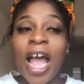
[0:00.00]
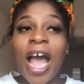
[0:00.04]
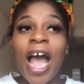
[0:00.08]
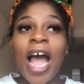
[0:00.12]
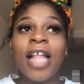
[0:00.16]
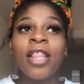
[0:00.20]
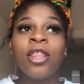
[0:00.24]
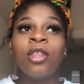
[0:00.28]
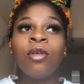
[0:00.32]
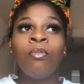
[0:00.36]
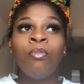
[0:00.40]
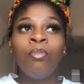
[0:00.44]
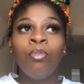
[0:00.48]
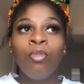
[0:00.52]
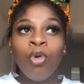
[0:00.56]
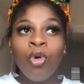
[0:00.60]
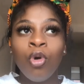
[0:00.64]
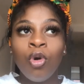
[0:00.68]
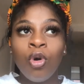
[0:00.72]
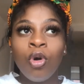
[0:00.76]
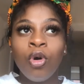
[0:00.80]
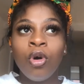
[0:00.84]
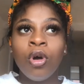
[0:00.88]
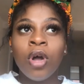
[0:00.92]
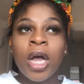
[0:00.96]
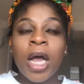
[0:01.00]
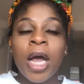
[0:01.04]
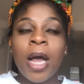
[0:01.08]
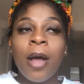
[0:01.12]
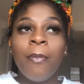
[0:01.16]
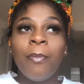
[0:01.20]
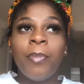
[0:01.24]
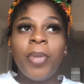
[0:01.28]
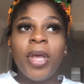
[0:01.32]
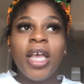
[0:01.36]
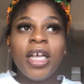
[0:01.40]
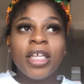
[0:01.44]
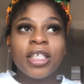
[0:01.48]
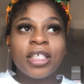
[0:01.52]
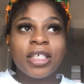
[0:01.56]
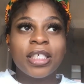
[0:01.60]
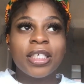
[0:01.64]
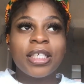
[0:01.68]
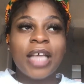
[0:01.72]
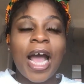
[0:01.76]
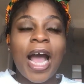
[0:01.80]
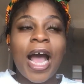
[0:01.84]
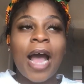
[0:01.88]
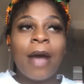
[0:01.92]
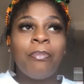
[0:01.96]
And the more
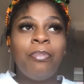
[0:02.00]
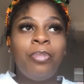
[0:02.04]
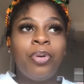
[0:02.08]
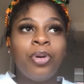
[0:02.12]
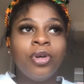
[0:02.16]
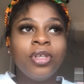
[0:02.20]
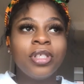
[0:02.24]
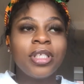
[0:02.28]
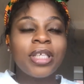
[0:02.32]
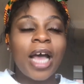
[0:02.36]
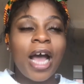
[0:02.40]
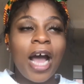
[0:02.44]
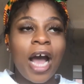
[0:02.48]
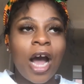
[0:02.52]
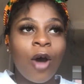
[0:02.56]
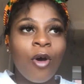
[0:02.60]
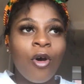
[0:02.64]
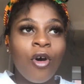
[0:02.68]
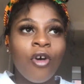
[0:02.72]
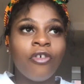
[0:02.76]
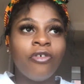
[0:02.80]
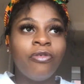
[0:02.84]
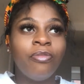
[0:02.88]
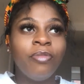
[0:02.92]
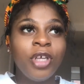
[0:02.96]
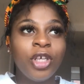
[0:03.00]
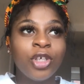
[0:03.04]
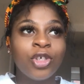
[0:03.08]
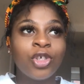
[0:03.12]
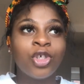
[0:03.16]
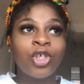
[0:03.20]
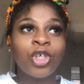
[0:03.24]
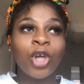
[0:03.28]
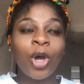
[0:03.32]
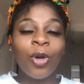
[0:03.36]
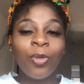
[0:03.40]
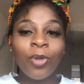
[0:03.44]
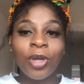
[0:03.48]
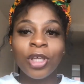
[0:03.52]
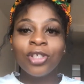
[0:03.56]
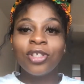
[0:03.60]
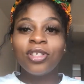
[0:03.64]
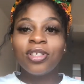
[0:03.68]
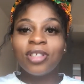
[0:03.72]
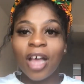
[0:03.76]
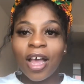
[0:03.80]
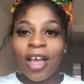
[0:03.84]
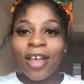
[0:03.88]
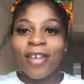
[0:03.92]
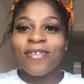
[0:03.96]
pictures I put out of me showing
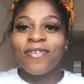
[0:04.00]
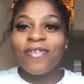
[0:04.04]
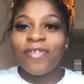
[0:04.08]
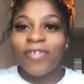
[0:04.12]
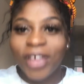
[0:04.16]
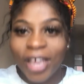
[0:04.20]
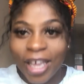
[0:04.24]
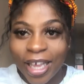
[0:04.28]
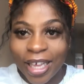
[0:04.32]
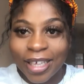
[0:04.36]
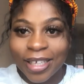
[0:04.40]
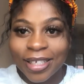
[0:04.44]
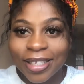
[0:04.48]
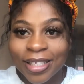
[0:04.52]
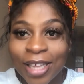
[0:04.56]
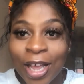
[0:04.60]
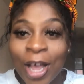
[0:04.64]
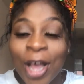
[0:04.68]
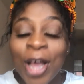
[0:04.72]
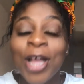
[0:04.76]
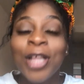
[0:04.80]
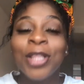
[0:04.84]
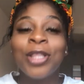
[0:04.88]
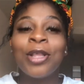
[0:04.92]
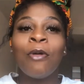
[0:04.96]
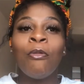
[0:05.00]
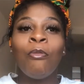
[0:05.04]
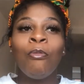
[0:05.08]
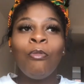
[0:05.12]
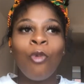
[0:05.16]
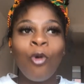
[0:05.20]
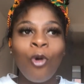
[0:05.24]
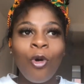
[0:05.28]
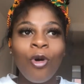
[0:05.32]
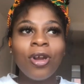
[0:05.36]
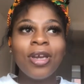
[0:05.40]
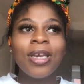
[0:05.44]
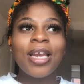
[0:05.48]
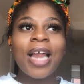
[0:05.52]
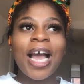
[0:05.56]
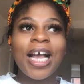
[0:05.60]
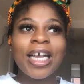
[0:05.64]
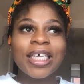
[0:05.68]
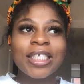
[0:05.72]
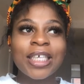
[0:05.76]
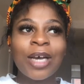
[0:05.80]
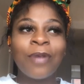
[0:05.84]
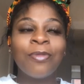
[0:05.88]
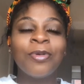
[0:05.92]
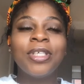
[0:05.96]
certain things, the more
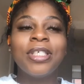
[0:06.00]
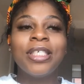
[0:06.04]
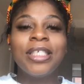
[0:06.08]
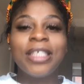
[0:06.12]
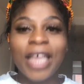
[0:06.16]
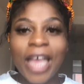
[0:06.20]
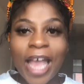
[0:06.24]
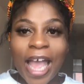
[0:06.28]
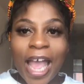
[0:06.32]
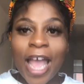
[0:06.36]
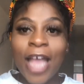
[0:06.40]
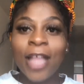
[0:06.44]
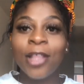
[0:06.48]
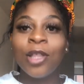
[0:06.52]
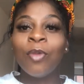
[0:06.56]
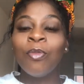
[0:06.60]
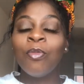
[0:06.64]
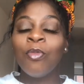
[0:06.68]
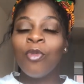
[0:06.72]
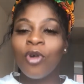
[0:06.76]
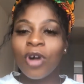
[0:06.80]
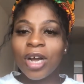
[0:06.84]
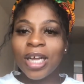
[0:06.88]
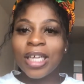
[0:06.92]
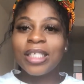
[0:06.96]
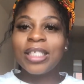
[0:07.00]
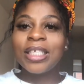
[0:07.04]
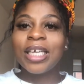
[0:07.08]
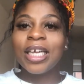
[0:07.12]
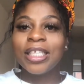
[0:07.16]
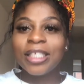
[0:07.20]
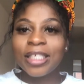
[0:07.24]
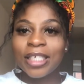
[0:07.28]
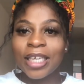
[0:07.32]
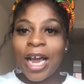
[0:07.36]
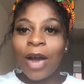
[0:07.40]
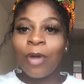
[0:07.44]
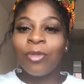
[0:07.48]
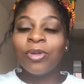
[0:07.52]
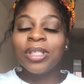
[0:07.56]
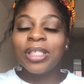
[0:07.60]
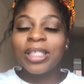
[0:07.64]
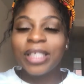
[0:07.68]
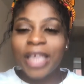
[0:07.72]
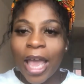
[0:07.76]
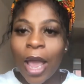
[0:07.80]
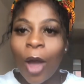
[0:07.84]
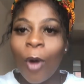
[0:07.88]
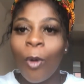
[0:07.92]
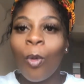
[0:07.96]
likes I would get and the more attention I would
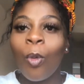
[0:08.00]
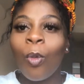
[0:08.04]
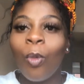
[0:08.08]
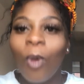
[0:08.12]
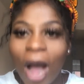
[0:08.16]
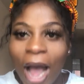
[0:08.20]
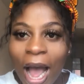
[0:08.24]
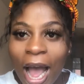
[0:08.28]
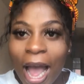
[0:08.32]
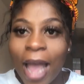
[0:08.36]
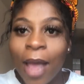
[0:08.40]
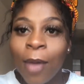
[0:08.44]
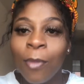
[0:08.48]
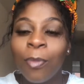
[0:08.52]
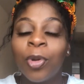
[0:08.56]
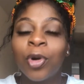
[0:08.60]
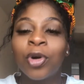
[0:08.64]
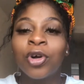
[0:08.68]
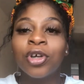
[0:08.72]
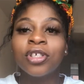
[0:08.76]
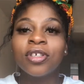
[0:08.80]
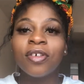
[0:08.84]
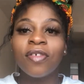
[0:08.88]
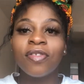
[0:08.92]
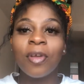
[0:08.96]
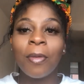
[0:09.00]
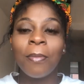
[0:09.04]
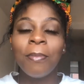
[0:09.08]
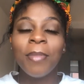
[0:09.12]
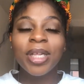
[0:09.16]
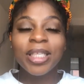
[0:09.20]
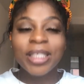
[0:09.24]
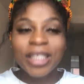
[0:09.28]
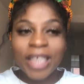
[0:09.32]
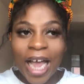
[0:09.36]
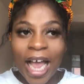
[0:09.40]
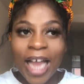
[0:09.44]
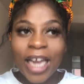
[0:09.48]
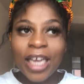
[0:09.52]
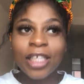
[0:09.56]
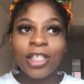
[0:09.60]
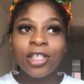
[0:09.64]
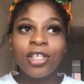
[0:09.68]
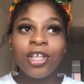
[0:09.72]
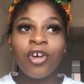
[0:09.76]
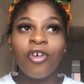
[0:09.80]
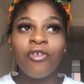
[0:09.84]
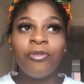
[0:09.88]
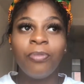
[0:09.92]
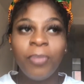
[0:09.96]
get. Why? Because of the
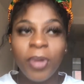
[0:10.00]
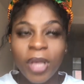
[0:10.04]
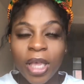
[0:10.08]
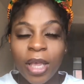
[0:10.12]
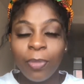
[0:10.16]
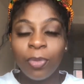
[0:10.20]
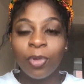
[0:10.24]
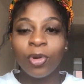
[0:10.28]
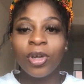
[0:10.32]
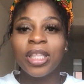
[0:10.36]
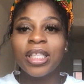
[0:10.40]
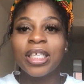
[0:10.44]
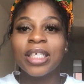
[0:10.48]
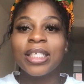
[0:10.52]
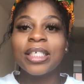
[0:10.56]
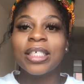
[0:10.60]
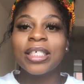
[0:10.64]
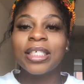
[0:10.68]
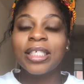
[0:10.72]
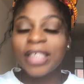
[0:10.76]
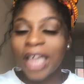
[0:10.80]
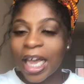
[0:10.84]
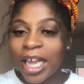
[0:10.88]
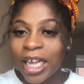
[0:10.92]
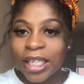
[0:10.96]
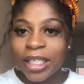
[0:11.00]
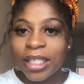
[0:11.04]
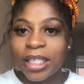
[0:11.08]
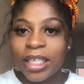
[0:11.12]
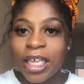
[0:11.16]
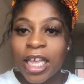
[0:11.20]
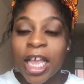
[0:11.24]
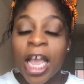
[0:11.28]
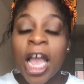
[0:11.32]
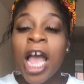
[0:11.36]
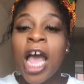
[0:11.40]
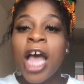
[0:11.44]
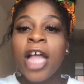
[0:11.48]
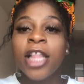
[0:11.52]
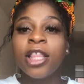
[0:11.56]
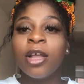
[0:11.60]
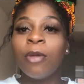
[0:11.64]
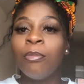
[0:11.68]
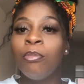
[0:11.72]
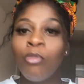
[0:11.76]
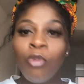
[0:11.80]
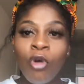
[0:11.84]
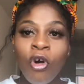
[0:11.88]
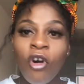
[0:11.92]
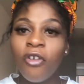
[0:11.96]
mentality of people in this society. The
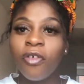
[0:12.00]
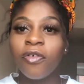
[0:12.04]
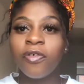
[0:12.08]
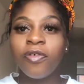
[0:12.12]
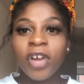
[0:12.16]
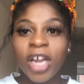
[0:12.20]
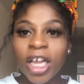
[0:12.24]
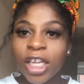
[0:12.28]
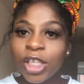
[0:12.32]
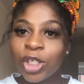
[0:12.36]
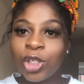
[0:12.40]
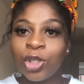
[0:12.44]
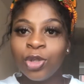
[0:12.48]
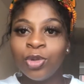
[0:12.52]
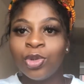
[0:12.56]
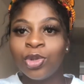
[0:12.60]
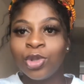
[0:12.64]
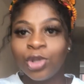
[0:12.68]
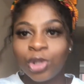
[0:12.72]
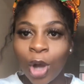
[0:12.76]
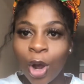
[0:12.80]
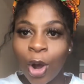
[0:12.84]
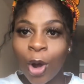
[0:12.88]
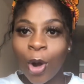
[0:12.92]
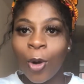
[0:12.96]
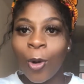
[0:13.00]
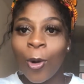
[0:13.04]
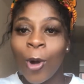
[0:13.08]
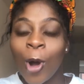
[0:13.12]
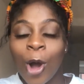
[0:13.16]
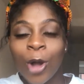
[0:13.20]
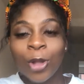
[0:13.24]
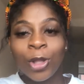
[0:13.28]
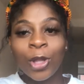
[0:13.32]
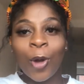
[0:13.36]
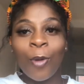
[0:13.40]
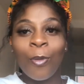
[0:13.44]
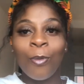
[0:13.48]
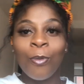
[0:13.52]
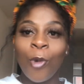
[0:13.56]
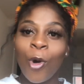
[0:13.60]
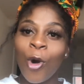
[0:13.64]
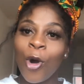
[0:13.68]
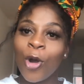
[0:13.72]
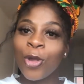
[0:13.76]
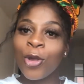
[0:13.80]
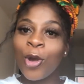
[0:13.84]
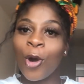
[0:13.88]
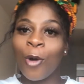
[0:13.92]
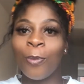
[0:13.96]
more flesh you show, the
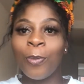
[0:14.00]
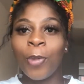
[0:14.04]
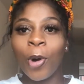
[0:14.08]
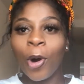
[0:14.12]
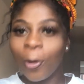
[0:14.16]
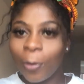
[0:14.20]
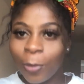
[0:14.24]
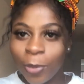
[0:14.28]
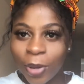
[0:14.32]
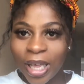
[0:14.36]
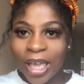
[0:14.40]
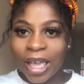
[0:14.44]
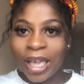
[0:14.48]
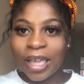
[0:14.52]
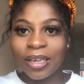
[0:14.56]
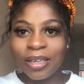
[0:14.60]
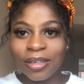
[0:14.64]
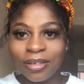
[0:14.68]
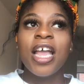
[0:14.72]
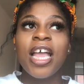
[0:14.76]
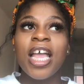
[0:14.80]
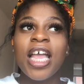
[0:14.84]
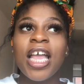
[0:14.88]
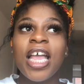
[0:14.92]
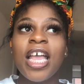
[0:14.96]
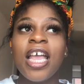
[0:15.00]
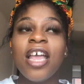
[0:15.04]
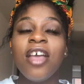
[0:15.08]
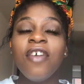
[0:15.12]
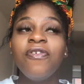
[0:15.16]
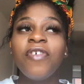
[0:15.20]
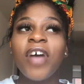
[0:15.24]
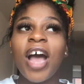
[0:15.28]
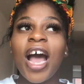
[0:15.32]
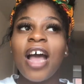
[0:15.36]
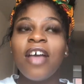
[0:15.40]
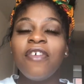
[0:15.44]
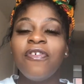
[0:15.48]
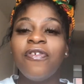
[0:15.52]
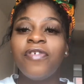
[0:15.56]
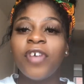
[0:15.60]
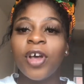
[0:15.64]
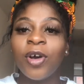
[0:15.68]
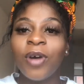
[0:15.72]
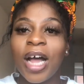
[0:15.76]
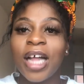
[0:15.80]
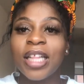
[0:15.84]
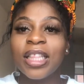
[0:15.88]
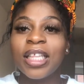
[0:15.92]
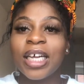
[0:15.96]
more you're popping. If I
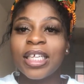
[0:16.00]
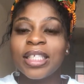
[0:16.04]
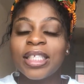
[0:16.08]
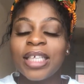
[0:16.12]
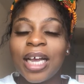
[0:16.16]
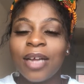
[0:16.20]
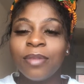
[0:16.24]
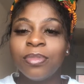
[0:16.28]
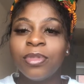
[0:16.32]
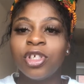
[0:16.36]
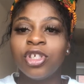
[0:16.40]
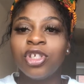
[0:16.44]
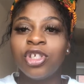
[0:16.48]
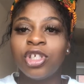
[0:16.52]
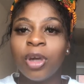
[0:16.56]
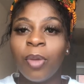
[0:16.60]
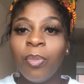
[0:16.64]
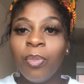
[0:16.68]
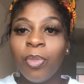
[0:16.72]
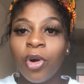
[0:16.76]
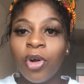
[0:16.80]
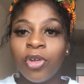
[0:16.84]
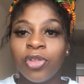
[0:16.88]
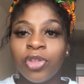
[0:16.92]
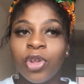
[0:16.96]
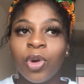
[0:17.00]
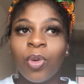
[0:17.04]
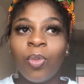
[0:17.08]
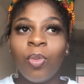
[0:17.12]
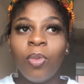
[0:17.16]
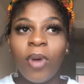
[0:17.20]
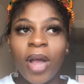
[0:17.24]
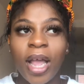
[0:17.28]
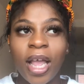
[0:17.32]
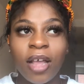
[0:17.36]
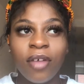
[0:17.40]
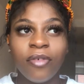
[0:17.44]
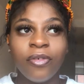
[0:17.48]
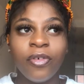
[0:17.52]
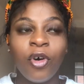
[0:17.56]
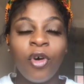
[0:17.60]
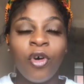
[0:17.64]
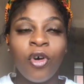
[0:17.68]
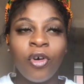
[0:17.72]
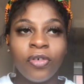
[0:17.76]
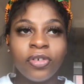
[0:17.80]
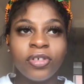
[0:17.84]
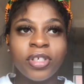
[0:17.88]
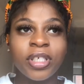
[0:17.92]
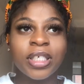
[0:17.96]
felt at that time to jump on the wave
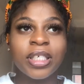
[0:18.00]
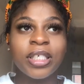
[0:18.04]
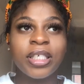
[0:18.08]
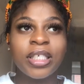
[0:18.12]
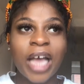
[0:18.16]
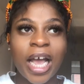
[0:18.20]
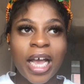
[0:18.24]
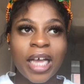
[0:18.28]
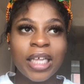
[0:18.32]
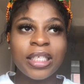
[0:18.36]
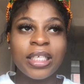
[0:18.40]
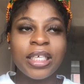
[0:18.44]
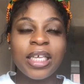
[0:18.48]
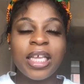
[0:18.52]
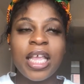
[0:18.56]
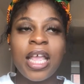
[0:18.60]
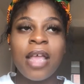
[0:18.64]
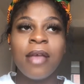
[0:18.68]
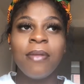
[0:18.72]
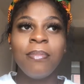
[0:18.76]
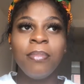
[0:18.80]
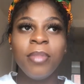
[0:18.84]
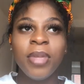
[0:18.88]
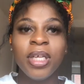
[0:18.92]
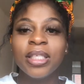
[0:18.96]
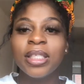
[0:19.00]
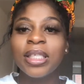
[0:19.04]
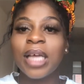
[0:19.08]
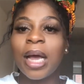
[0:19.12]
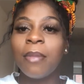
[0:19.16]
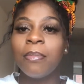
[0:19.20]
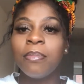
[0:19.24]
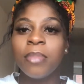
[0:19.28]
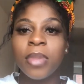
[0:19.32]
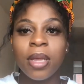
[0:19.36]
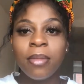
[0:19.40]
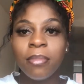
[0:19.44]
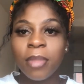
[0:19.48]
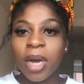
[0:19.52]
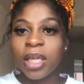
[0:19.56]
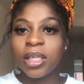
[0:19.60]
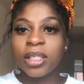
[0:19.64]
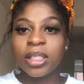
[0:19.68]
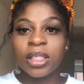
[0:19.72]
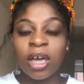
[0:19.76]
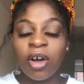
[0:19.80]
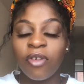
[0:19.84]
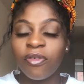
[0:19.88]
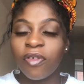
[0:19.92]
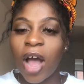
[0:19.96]
of society, it means that me,
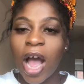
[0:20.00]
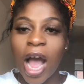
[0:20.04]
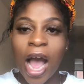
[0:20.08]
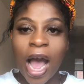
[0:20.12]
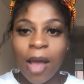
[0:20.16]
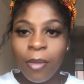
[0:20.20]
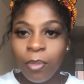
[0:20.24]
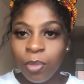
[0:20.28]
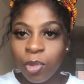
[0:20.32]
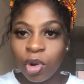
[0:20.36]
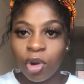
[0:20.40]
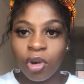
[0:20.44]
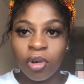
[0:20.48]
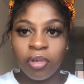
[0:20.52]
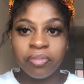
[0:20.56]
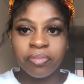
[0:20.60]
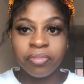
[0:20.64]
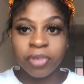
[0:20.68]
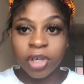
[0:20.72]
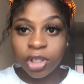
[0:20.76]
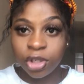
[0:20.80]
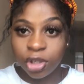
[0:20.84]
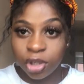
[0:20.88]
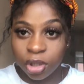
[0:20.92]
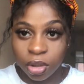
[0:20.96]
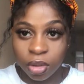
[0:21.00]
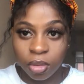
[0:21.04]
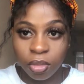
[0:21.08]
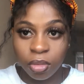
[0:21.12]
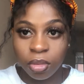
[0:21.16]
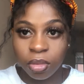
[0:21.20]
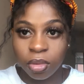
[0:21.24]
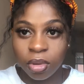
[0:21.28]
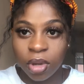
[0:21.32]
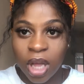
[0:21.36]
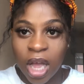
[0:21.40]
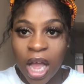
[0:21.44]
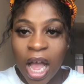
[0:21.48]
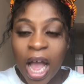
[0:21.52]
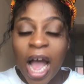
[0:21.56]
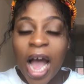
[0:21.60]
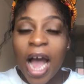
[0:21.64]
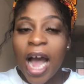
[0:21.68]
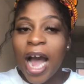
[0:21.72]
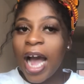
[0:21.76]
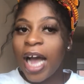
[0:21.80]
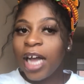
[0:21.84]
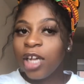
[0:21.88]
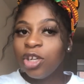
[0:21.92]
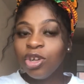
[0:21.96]
myself, I'm not original.
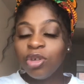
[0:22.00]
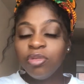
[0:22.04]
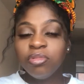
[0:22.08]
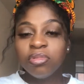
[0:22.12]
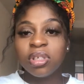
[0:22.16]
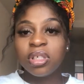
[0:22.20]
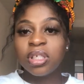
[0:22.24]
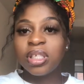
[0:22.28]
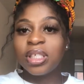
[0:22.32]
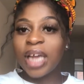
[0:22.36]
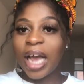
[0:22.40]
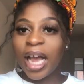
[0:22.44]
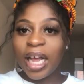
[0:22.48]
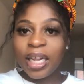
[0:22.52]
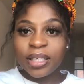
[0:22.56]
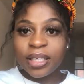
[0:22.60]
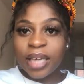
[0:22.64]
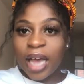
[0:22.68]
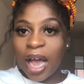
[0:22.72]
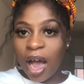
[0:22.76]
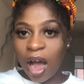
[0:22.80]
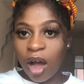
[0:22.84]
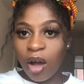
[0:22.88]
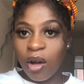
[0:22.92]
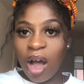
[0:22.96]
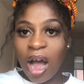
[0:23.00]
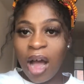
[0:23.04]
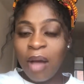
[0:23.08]
I don't stand out.